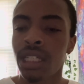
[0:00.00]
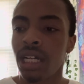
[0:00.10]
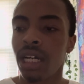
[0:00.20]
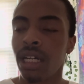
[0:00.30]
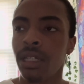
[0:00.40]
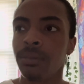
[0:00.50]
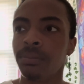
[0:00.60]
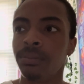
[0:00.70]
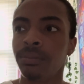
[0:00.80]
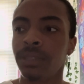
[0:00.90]

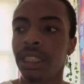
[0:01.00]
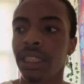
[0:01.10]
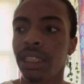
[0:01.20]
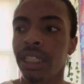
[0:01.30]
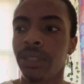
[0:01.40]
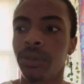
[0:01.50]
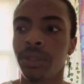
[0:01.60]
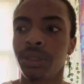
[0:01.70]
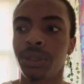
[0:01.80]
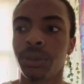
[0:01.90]
in
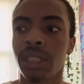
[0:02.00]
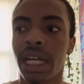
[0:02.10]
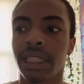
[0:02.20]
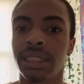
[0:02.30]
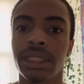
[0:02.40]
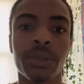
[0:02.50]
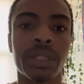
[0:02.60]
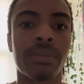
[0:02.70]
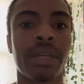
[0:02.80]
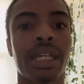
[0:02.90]
order to like see who
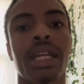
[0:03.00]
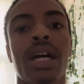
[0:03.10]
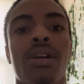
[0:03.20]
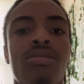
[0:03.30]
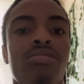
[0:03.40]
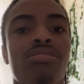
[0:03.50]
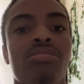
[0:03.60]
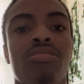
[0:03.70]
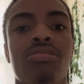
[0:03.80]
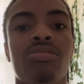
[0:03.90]
can make it out
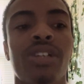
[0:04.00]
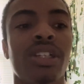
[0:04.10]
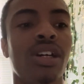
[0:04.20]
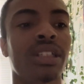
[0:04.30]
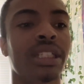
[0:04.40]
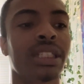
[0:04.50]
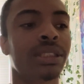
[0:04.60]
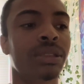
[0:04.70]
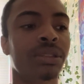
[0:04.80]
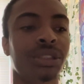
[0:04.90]
when all they need
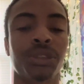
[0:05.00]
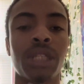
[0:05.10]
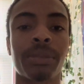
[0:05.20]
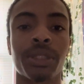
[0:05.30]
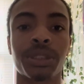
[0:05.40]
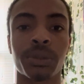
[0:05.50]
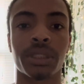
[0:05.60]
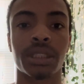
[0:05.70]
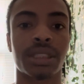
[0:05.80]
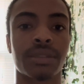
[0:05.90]
to do is just drop their swords.